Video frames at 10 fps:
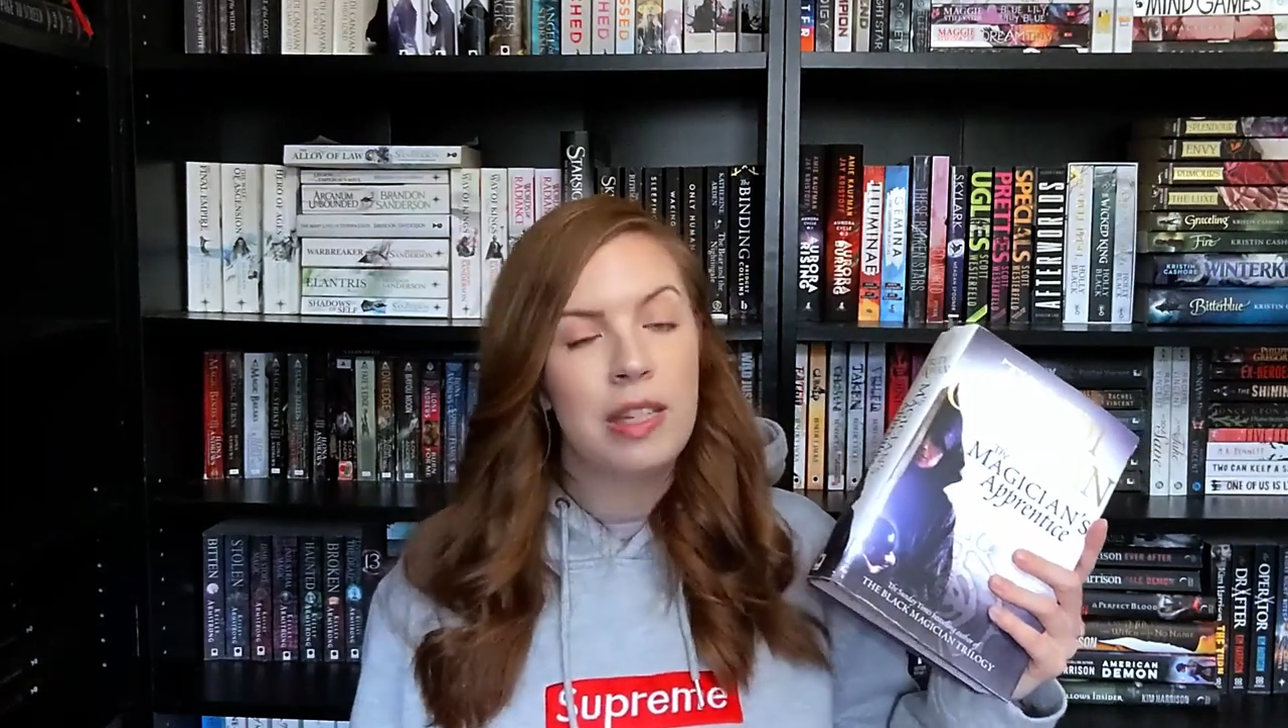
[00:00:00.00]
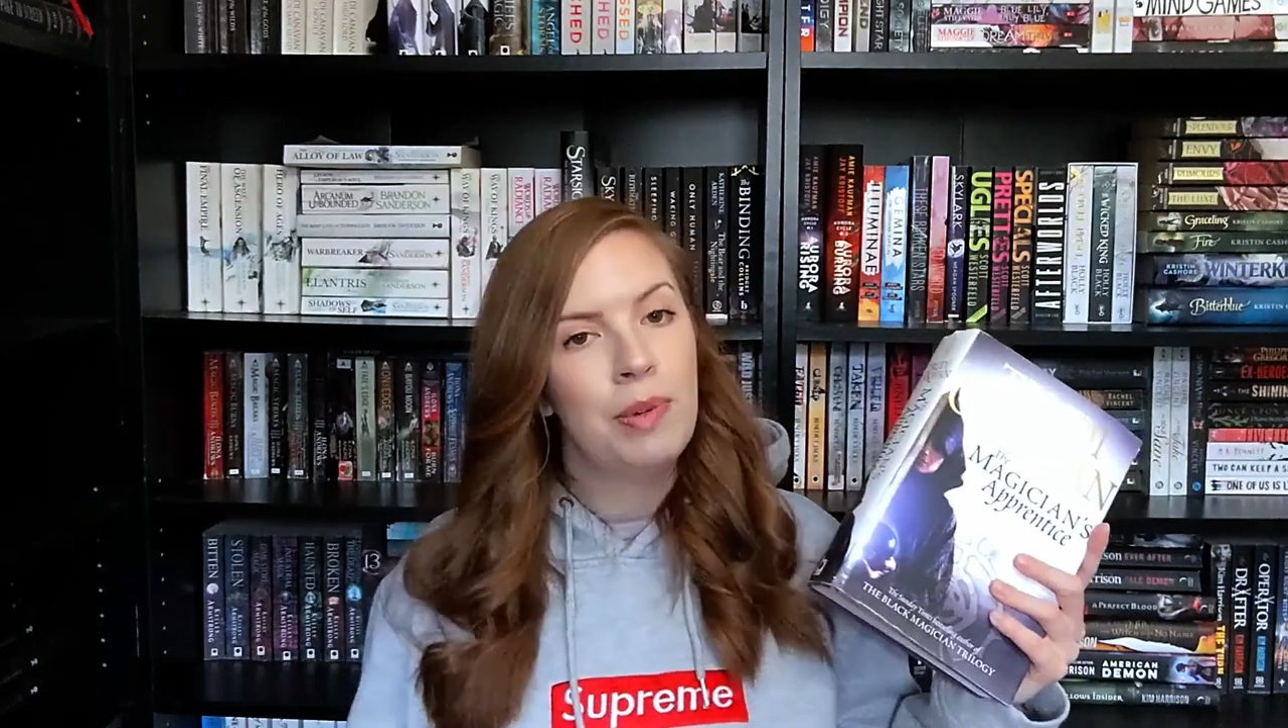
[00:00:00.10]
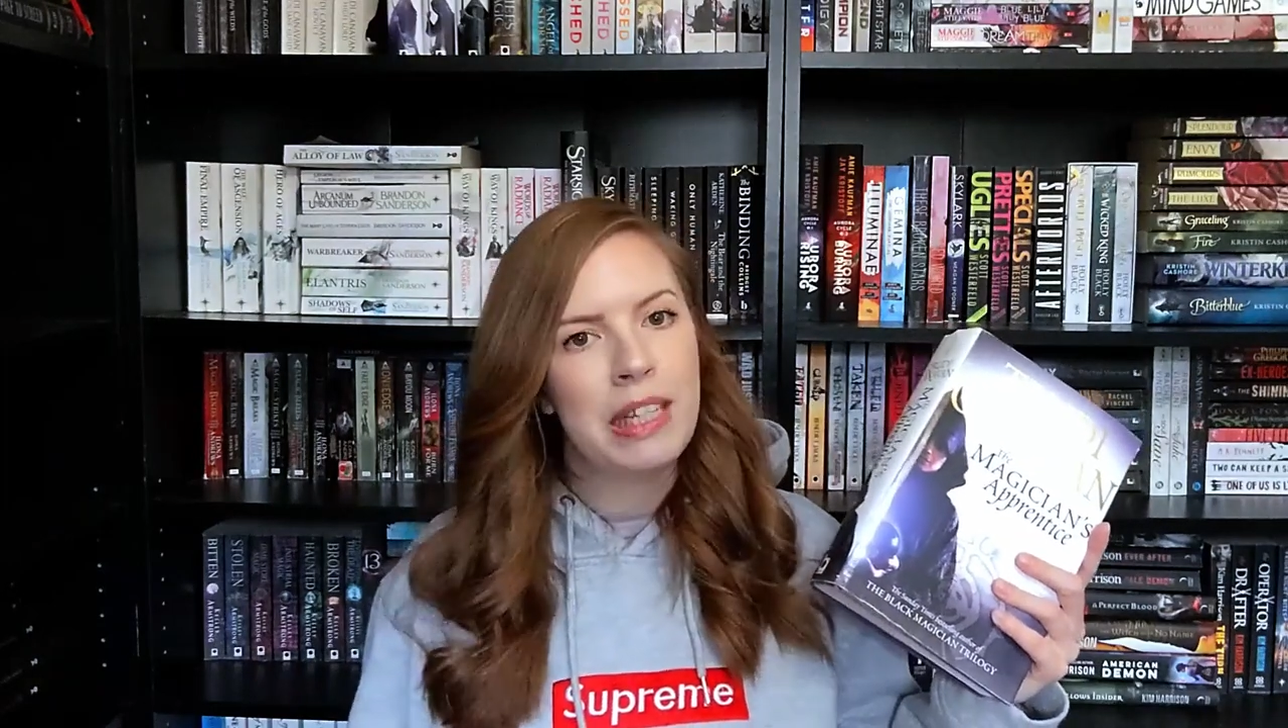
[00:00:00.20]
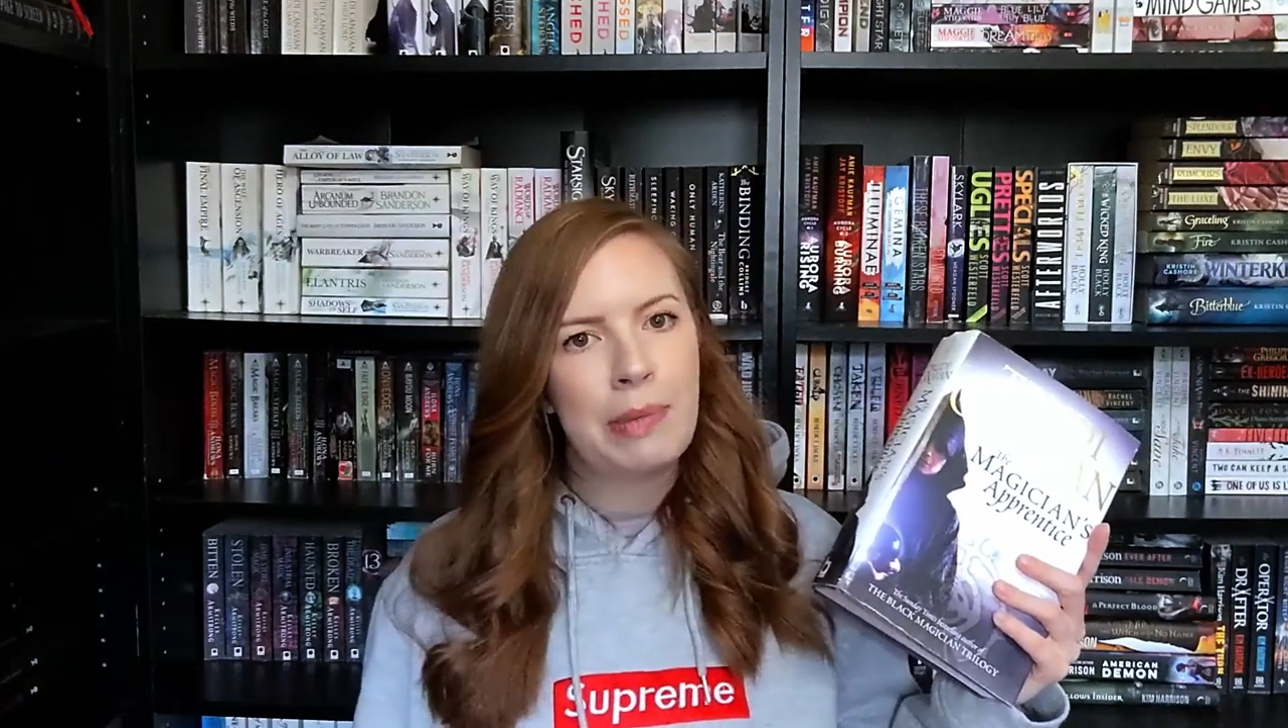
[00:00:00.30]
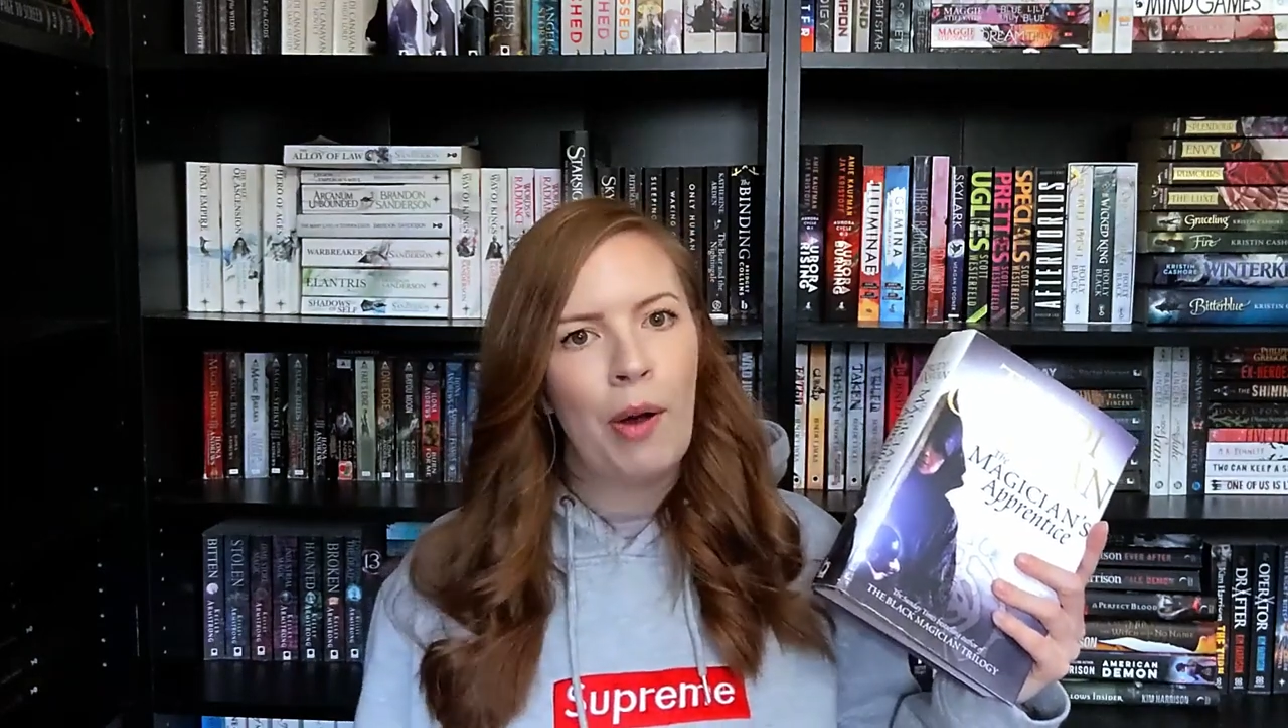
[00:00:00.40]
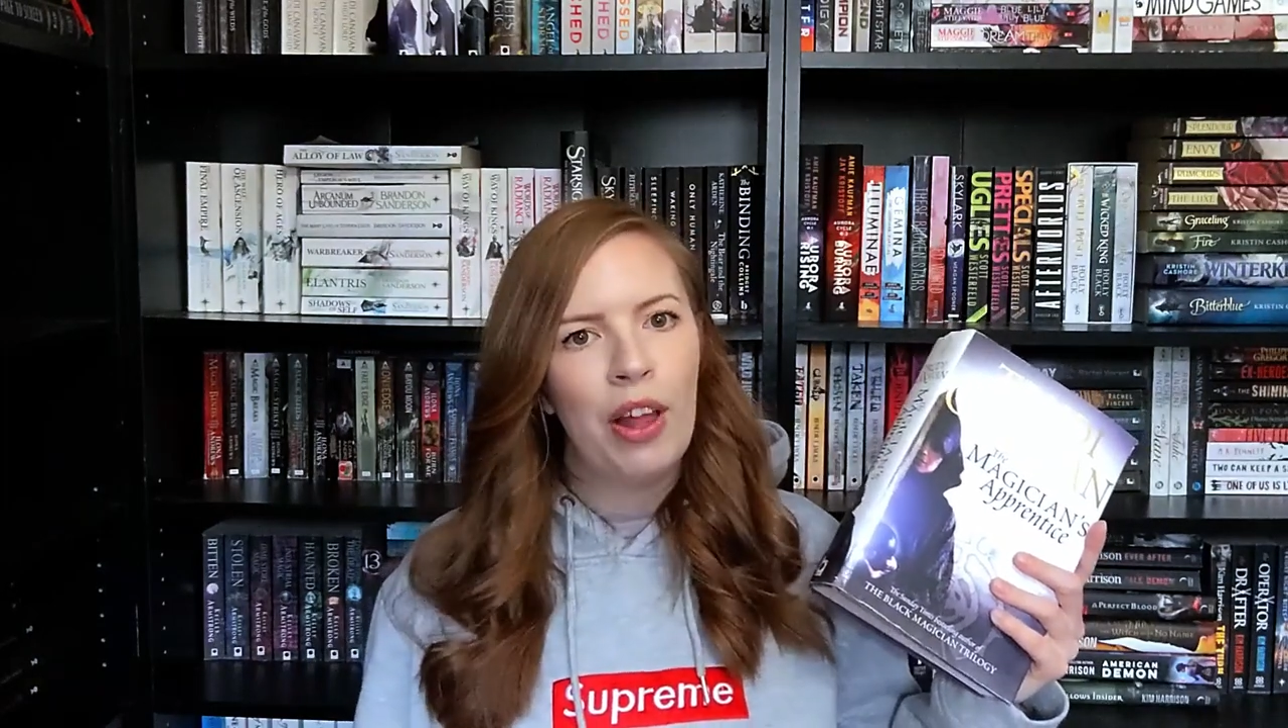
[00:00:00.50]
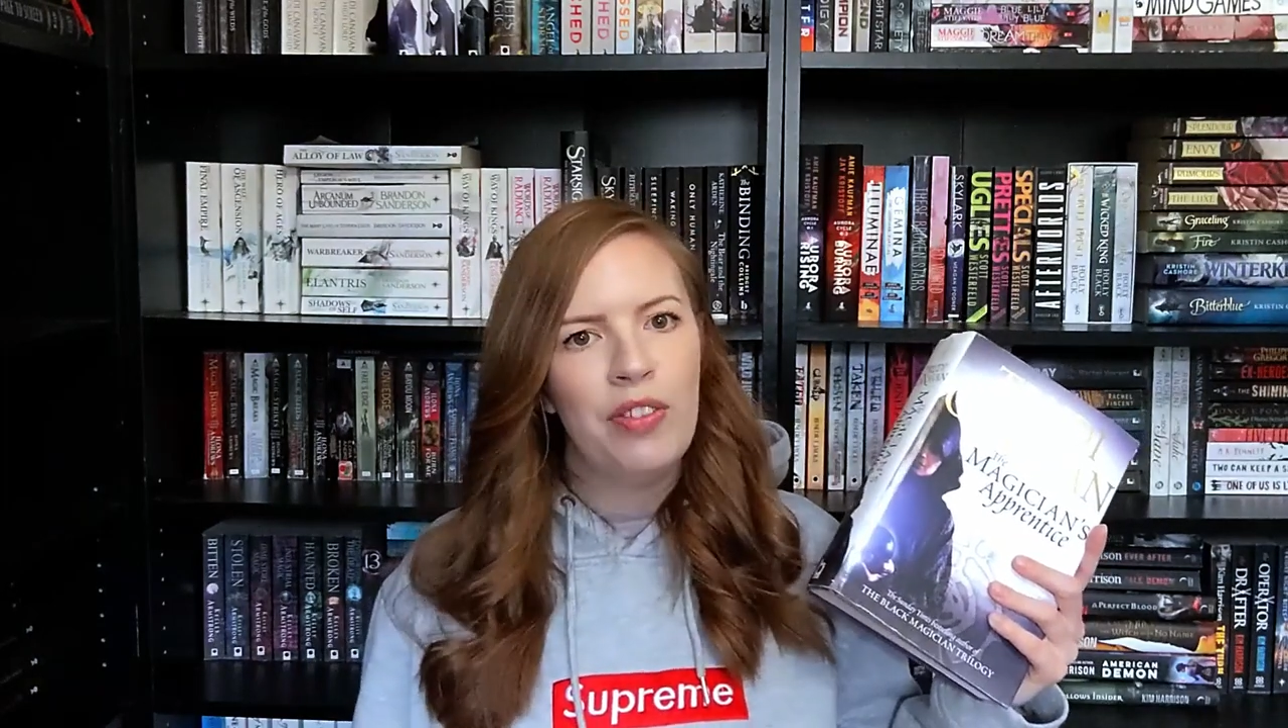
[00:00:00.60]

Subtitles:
it will spoil